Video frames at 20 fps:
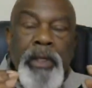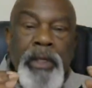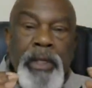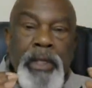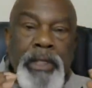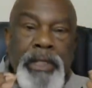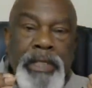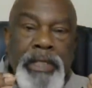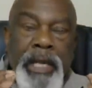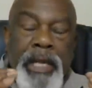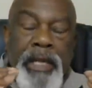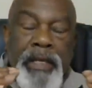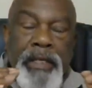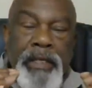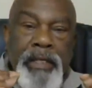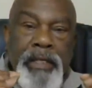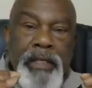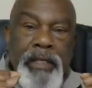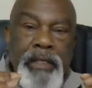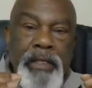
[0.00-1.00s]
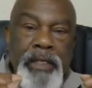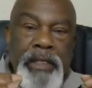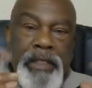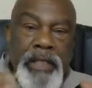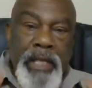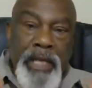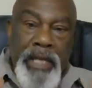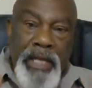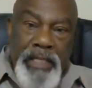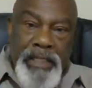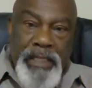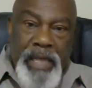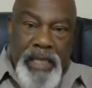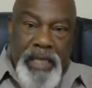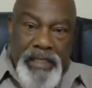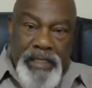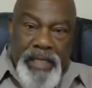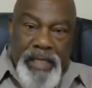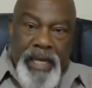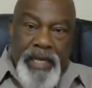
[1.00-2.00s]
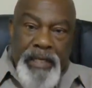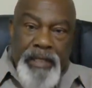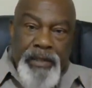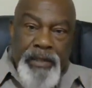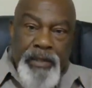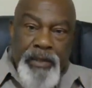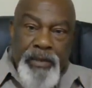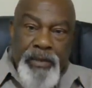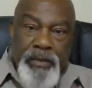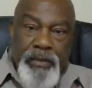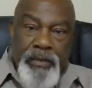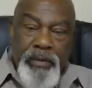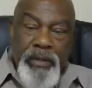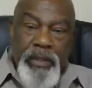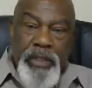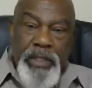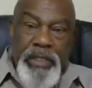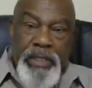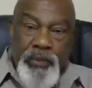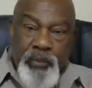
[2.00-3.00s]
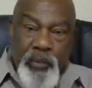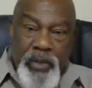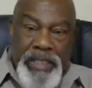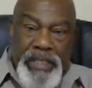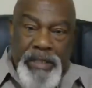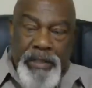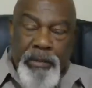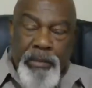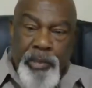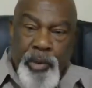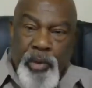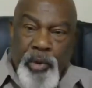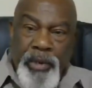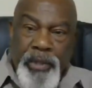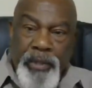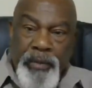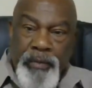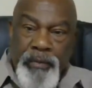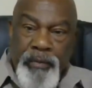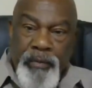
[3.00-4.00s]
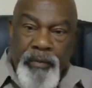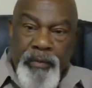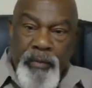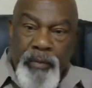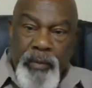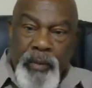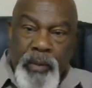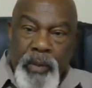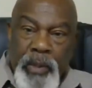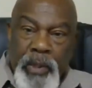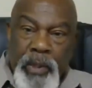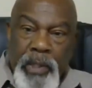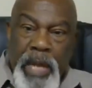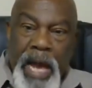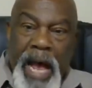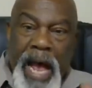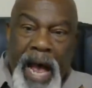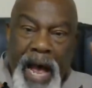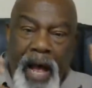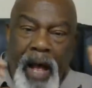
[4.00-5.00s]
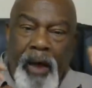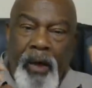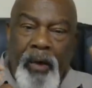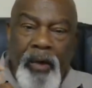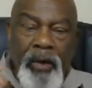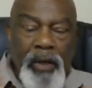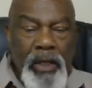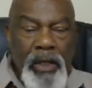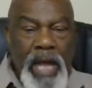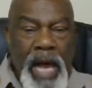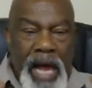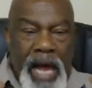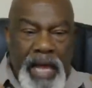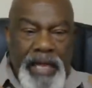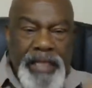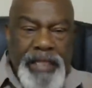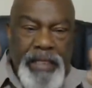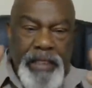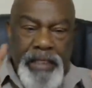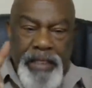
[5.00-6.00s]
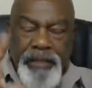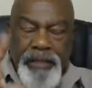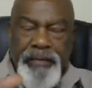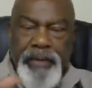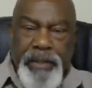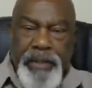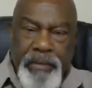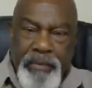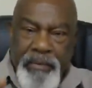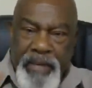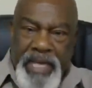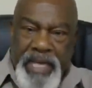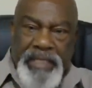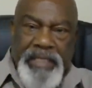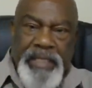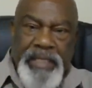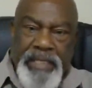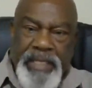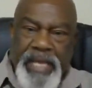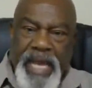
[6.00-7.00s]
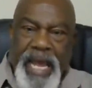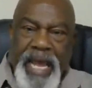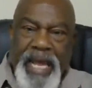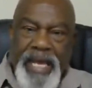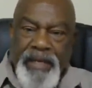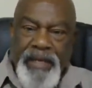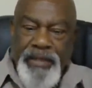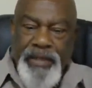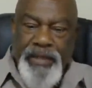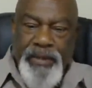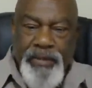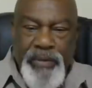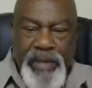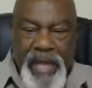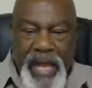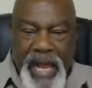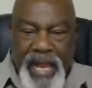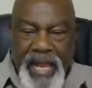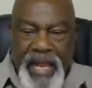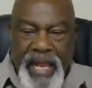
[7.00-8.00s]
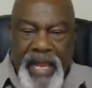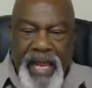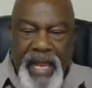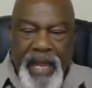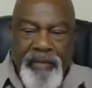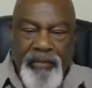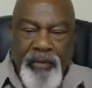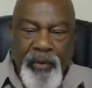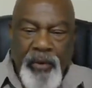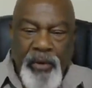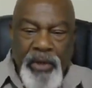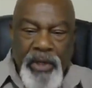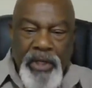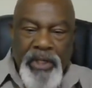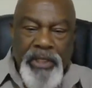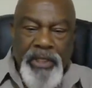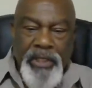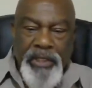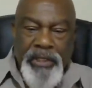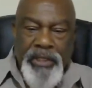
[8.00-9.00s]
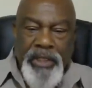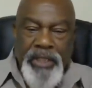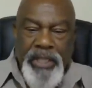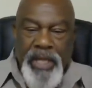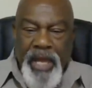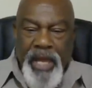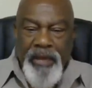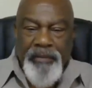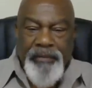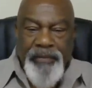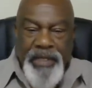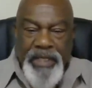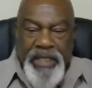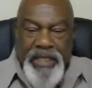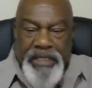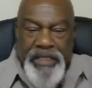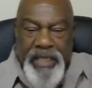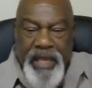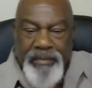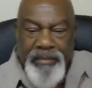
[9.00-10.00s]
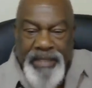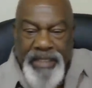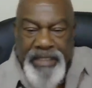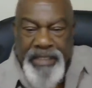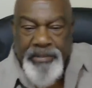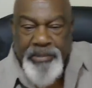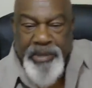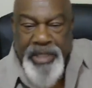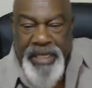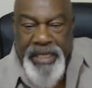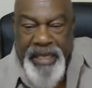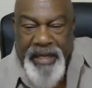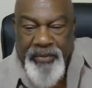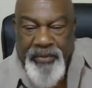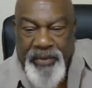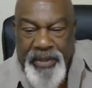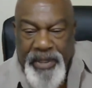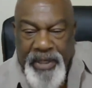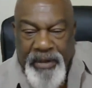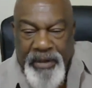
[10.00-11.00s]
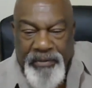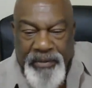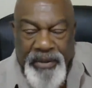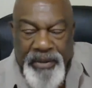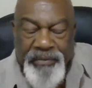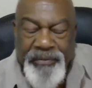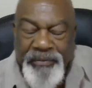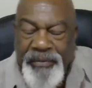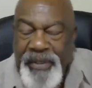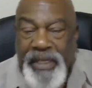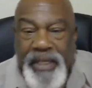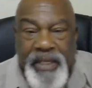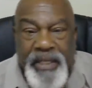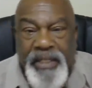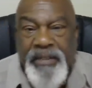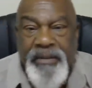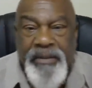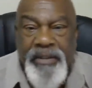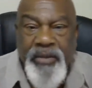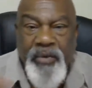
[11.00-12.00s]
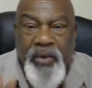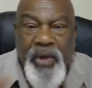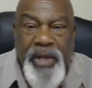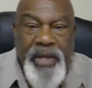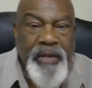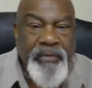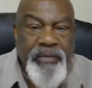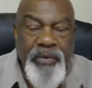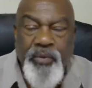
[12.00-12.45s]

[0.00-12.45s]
is that the things I say to you is what's important. How I deliver the message, the attitude I have, or the confidence I'm displaying, whatever the fucking, however